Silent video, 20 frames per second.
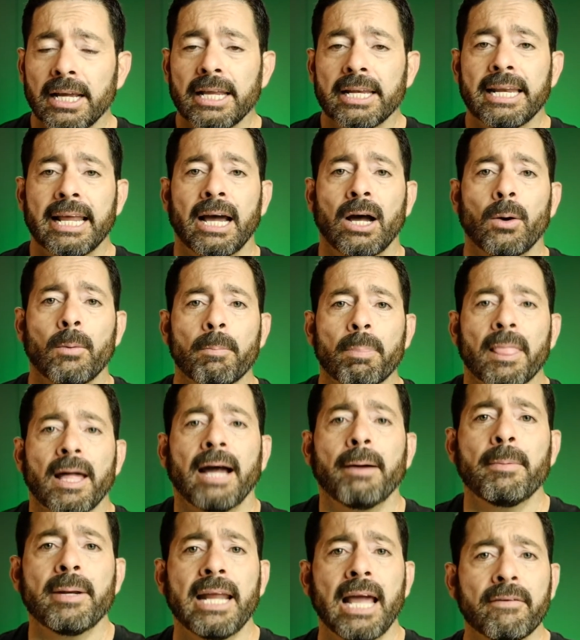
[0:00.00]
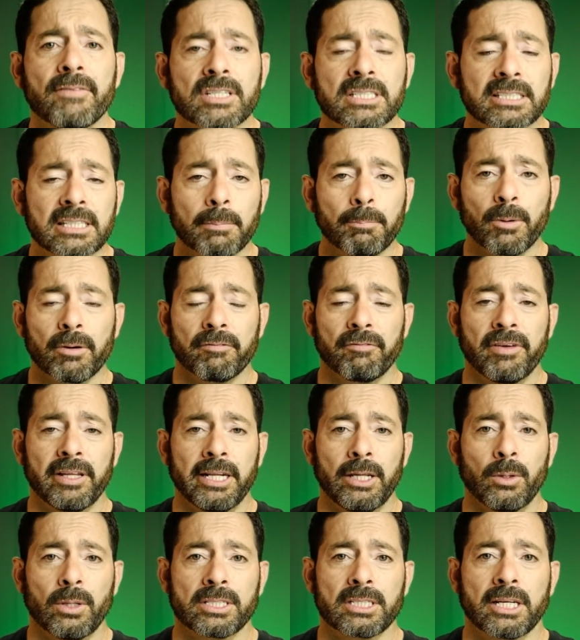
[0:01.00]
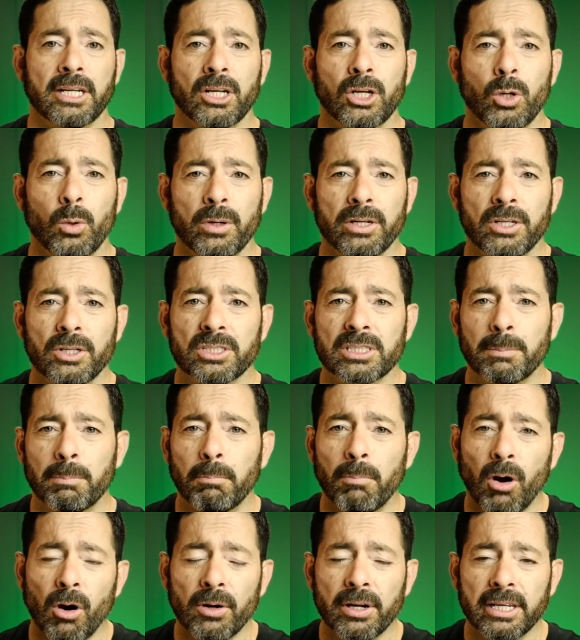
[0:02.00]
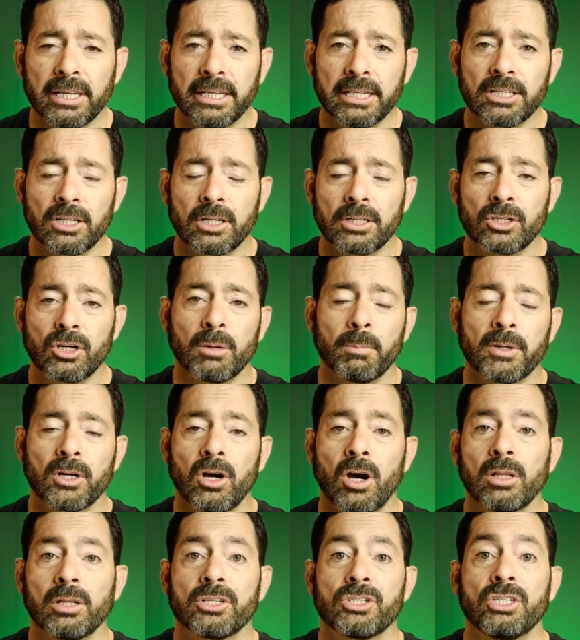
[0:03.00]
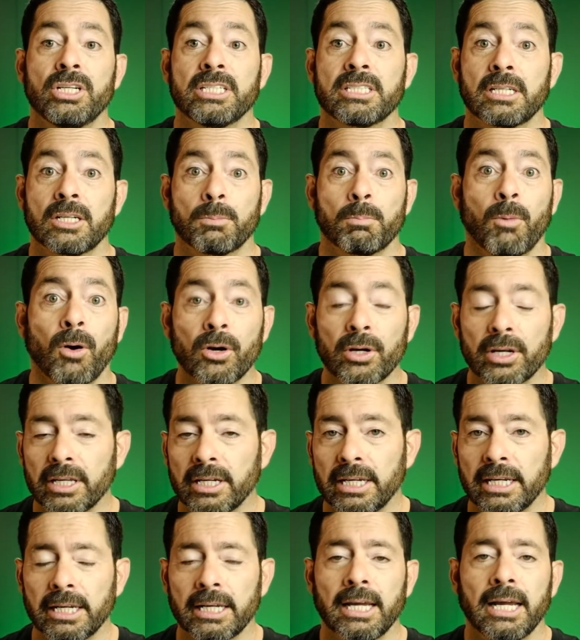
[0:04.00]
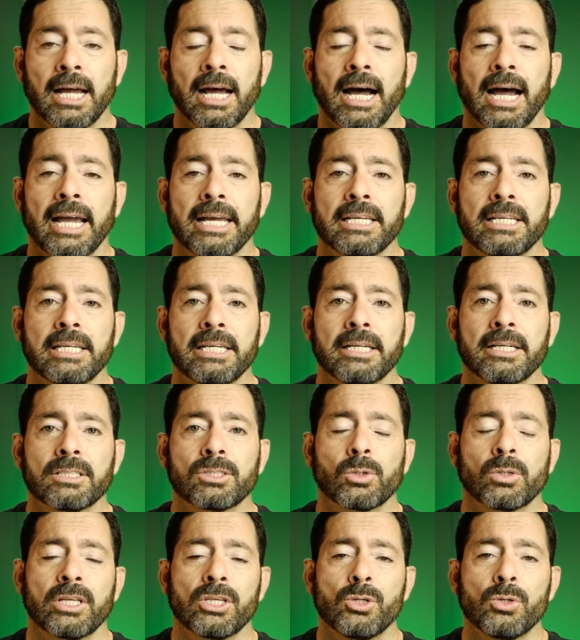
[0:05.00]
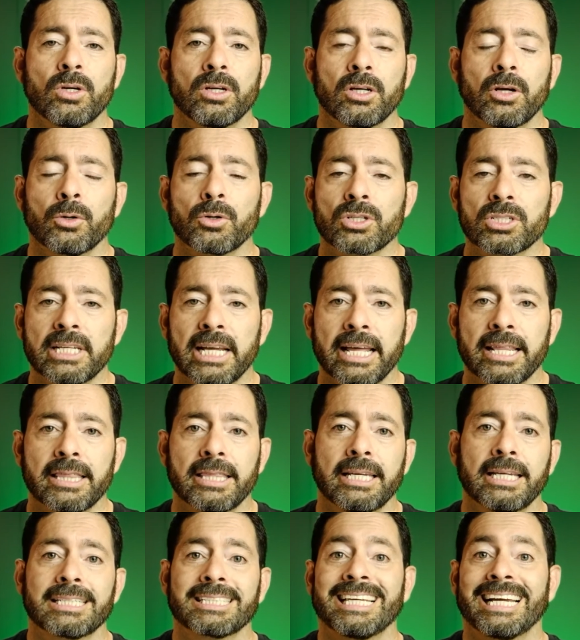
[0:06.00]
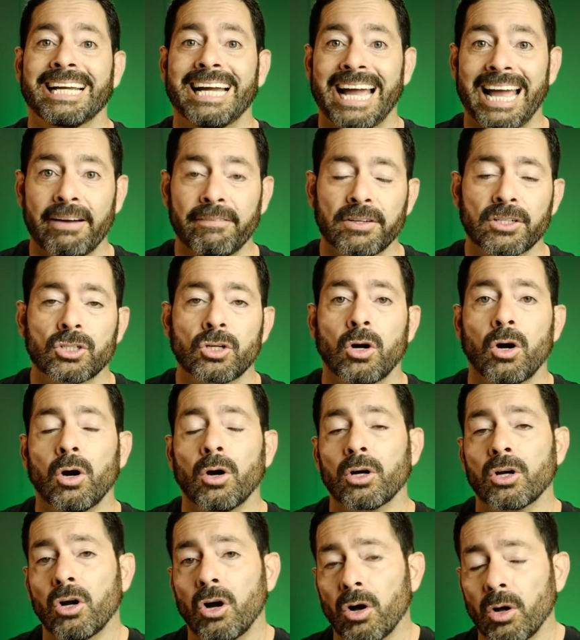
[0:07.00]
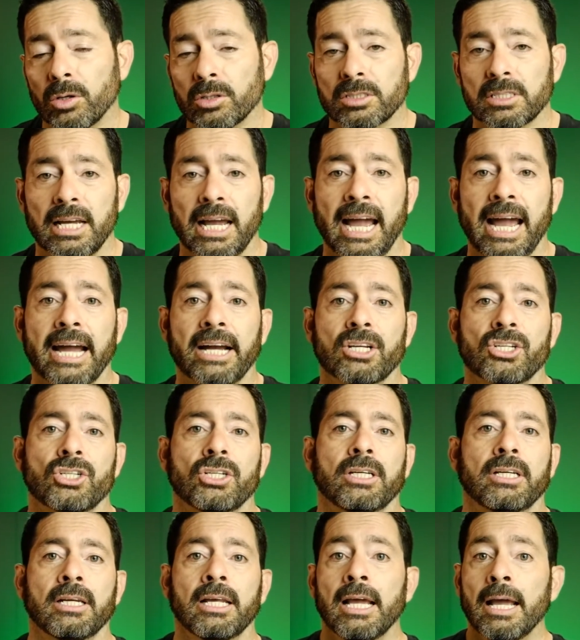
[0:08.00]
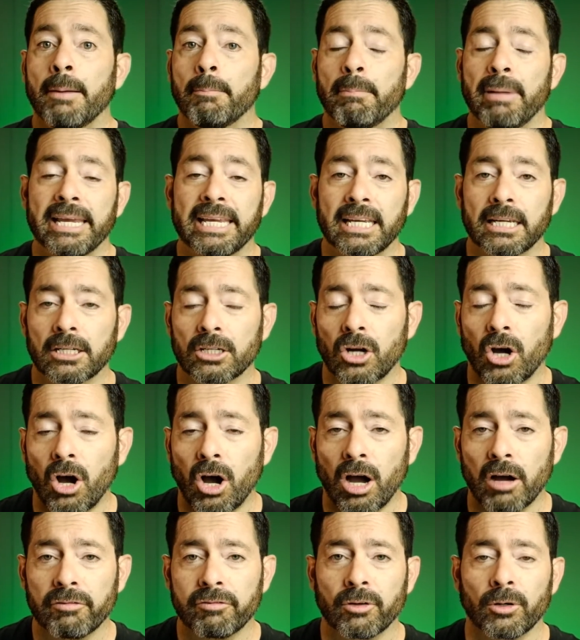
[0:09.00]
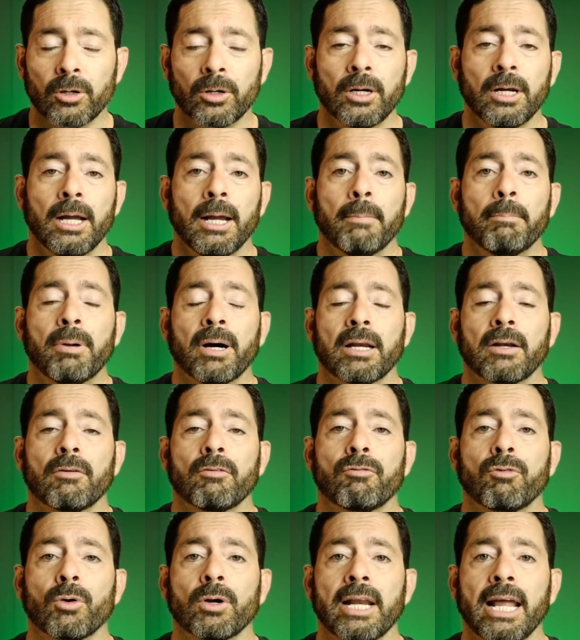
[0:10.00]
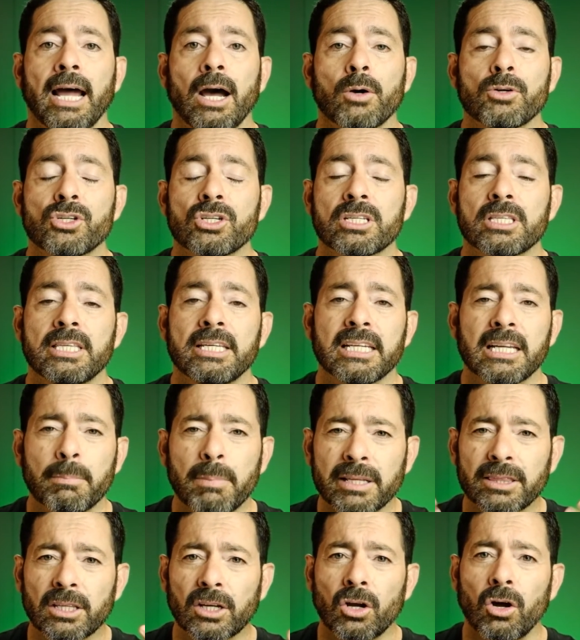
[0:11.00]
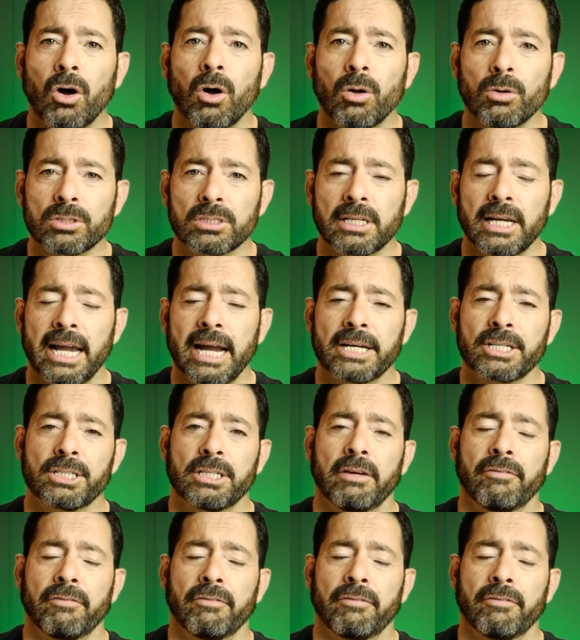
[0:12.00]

Now, I'm going to have a separate video that's going to go into some marketing terminologies and marketing ideas so that you can understand things like avatar, calls to action, making an offer. But for now, just think about the calls to action.